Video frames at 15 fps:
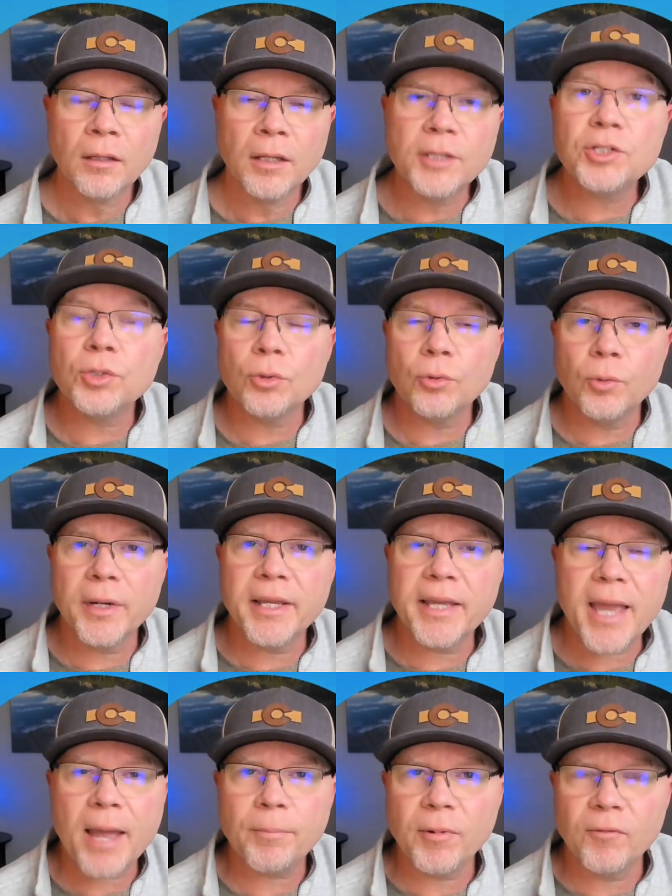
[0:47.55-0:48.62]
Let's do a
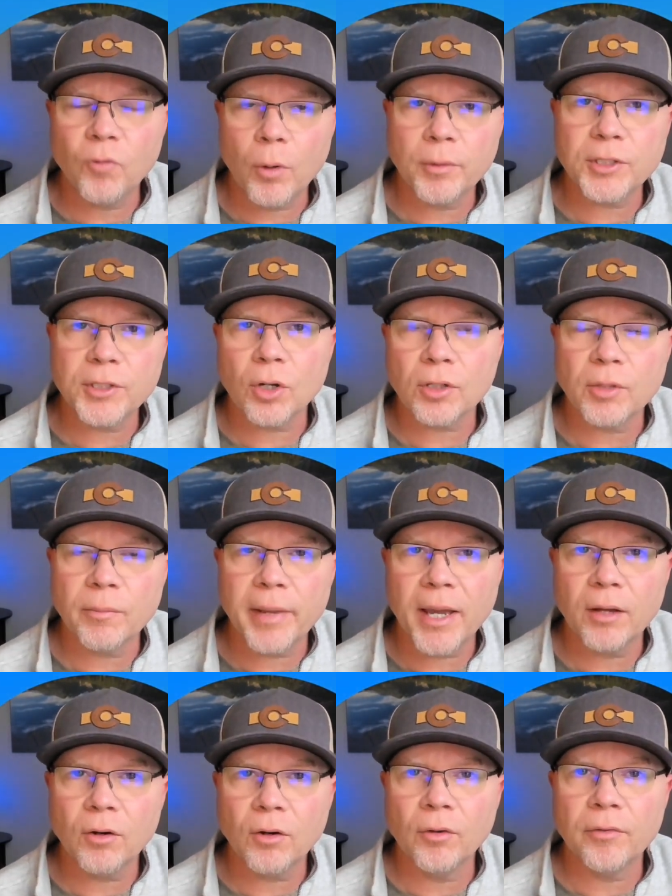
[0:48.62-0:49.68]
recap of what we talked
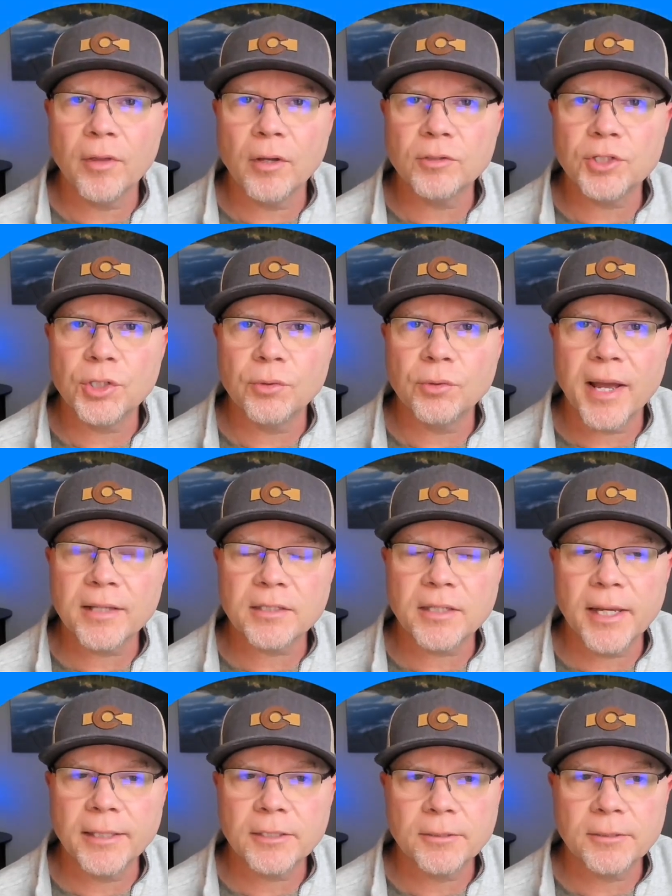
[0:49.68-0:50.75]
about on those two
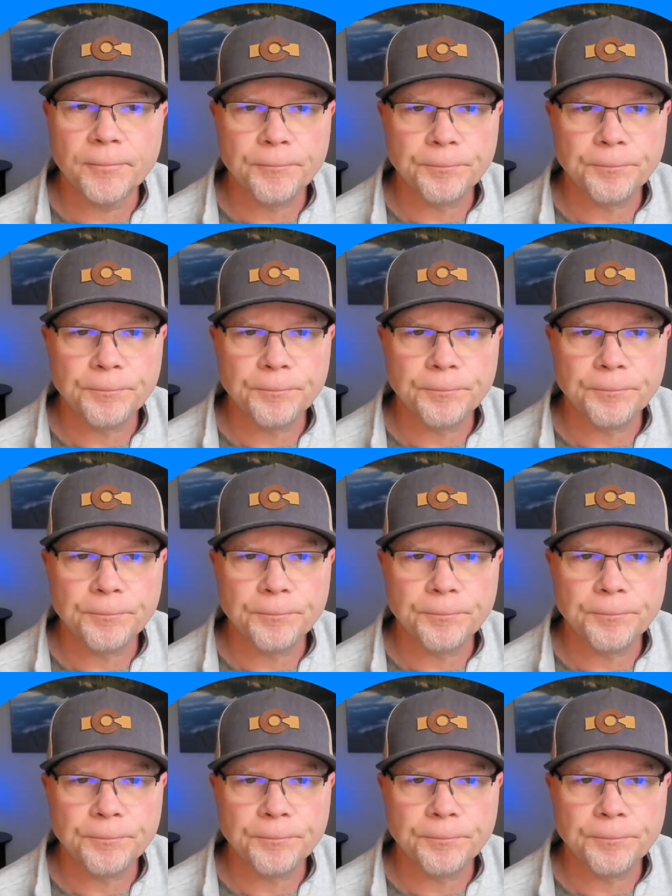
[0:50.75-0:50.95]
assets.